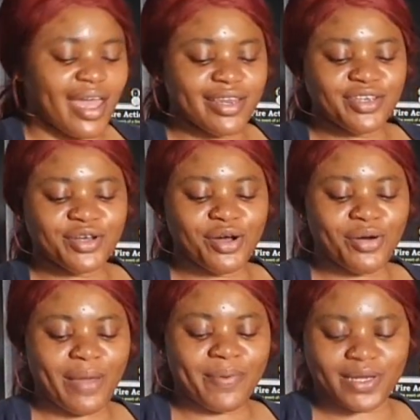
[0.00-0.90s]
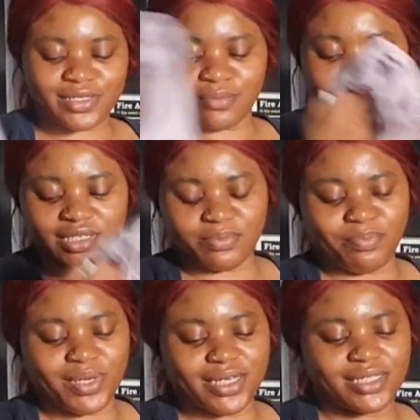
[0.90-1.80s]
And yo, I picked up this
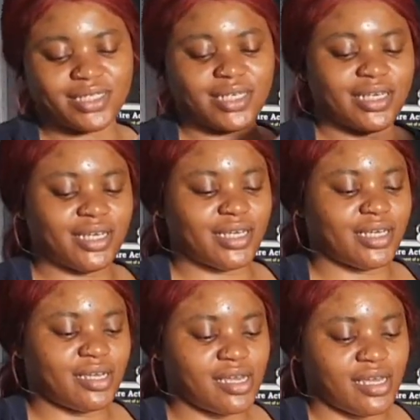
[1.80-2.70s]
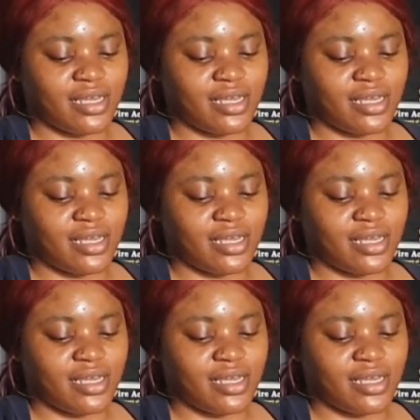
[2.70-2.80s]
big tee.